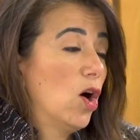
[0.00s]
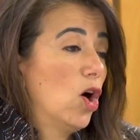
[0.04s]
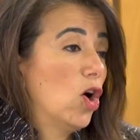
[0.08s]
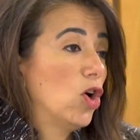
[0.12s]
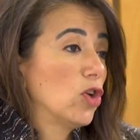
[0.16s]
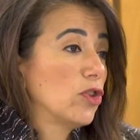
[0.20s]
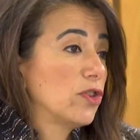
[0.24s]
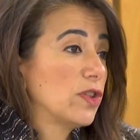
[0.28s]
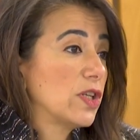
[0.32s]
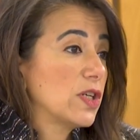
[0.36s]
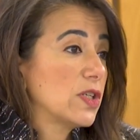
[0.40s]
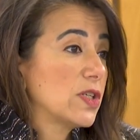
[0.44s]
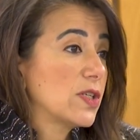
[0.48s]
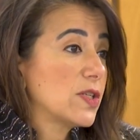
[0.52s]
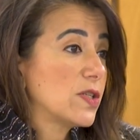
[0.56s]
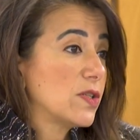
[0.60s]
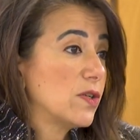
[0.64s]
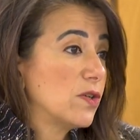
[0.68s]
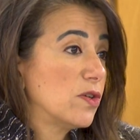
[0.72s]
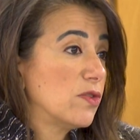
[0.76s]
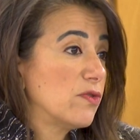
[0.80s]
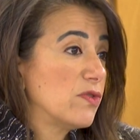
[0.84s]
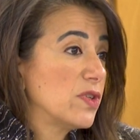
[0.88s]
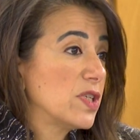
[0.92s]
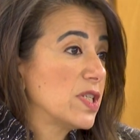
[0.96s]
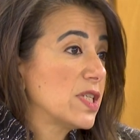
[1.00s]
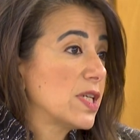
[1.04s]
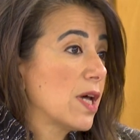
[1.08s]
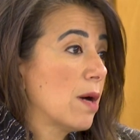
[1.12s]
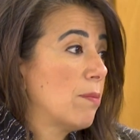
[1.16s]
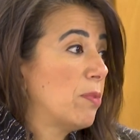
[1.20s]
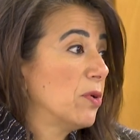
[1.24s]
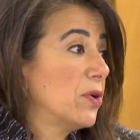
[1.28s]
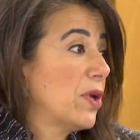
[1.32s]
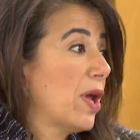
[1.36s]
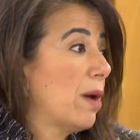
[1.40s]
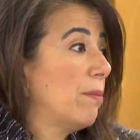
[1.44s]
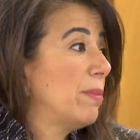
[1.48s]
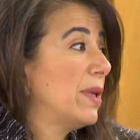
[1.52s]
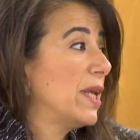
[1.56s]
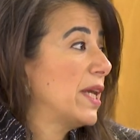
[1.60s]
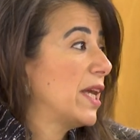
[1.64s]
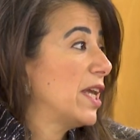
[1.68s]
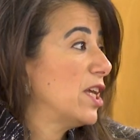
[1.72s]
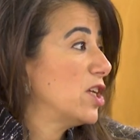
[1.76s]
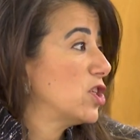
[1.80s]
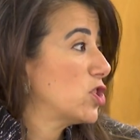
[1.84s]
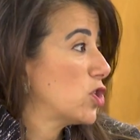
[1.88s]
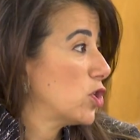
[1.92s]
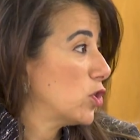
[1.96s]
on debt service upon
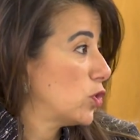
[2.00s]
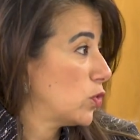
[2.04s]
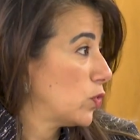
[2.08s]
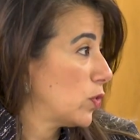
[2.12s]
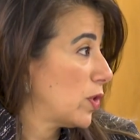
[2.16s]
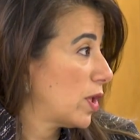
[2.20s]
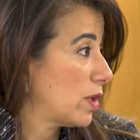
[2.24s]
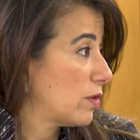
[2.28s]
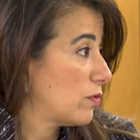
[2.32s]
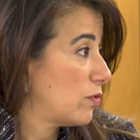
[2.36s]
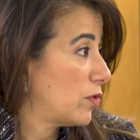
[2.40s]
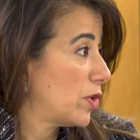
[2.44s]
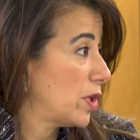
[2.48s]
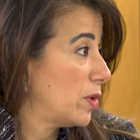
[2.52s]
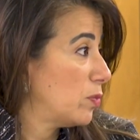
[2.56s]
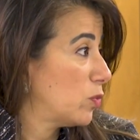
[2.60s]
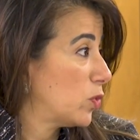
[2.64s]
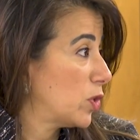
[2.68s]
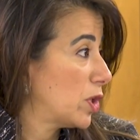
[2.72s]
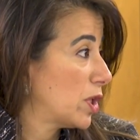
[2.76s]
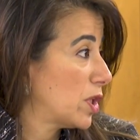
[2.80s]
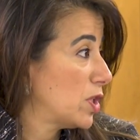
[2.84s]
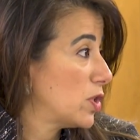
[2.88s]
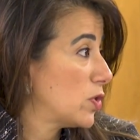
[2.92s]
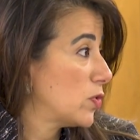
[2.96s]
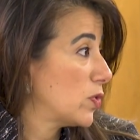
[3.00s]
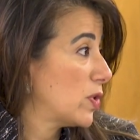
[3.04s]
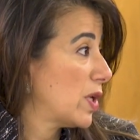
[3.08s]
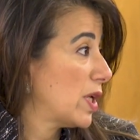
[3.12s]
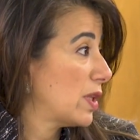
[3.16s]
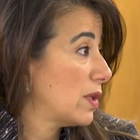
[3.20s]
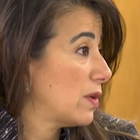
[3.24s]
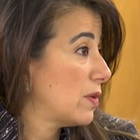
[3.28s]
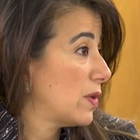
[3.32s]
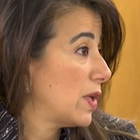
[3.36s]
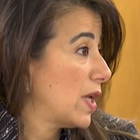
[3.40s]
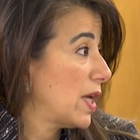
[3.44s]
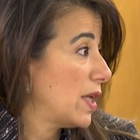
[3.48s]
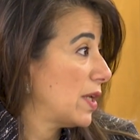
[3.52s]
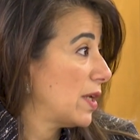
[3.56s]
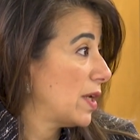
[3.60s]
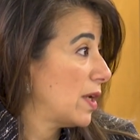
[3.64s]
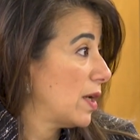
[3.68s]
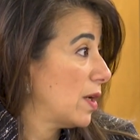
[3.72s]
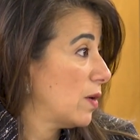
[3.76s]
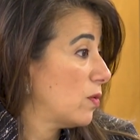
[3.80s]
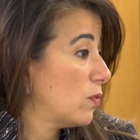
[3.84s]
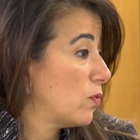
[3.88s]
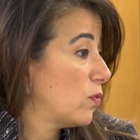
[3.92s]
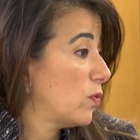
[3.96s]
application to that framework so that it can
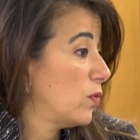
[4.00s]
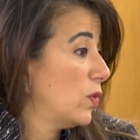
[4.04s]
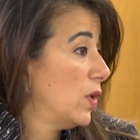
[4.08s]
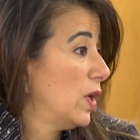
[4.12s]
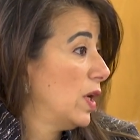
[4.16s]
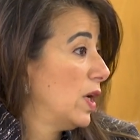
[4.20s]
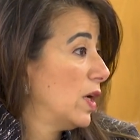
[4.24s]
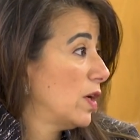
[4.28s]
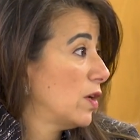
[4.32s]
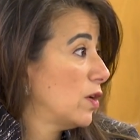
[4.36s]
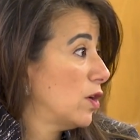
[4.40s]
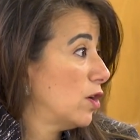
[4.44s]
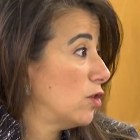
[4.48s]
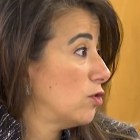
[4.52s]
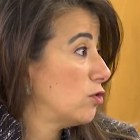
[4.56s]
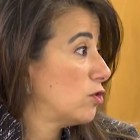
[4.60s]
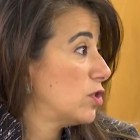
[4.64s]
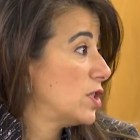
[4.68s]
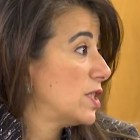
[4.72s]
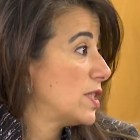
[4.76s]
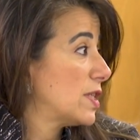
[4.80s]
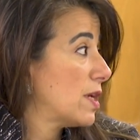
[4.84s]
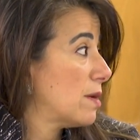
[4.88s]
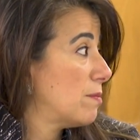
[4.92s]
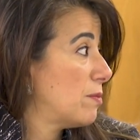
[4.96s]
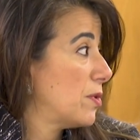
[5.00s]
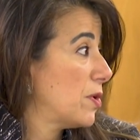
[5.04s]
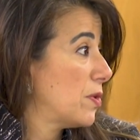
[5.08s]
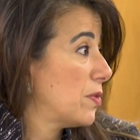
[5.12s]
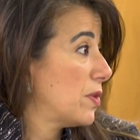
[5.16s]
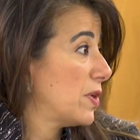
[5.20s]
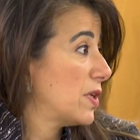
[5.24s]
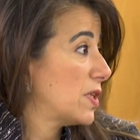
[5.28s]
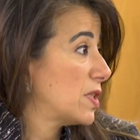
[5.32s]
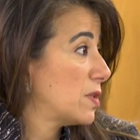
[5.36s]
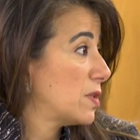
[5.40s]
give countries a breathing